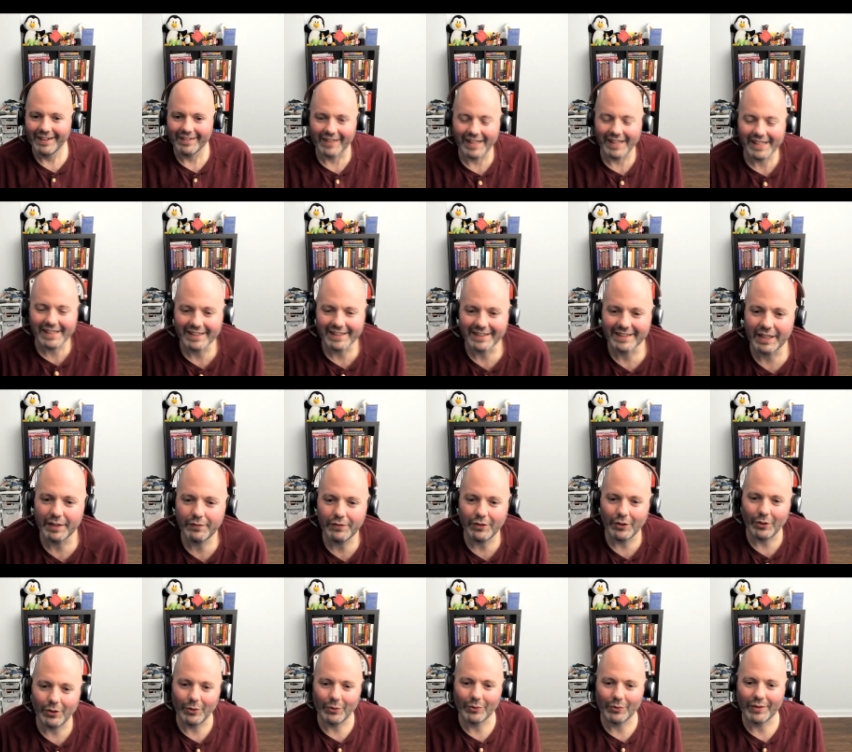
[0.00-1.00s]
they can give
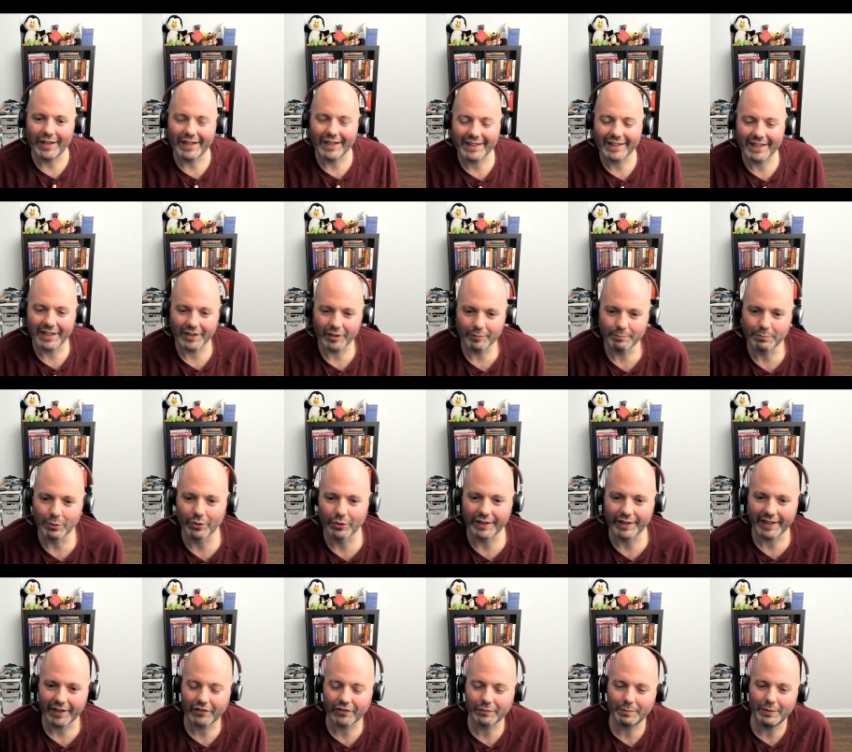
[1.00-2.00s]
you that kind of
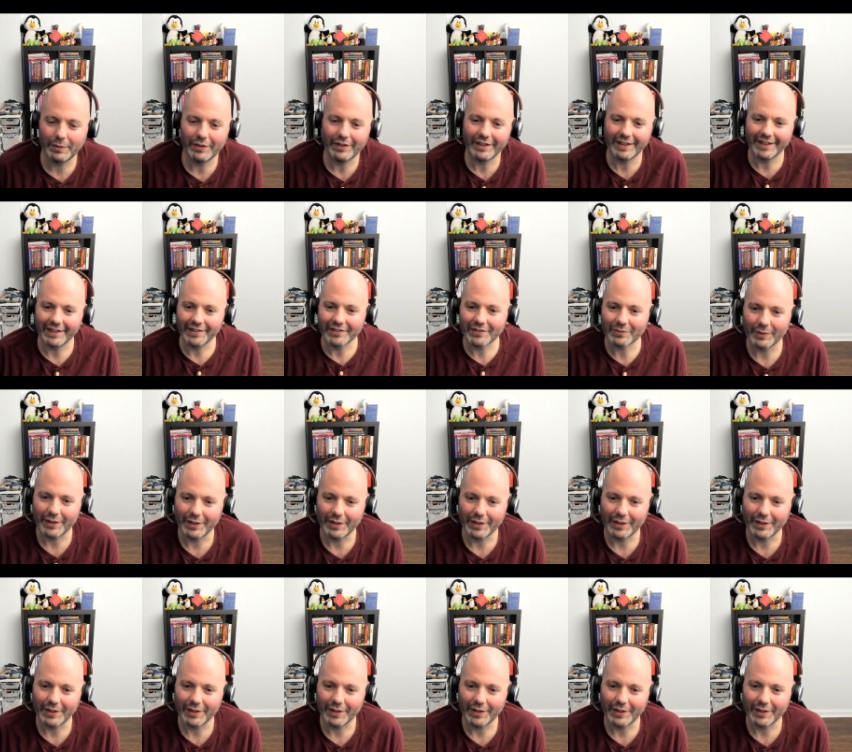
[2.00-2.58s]
boring experience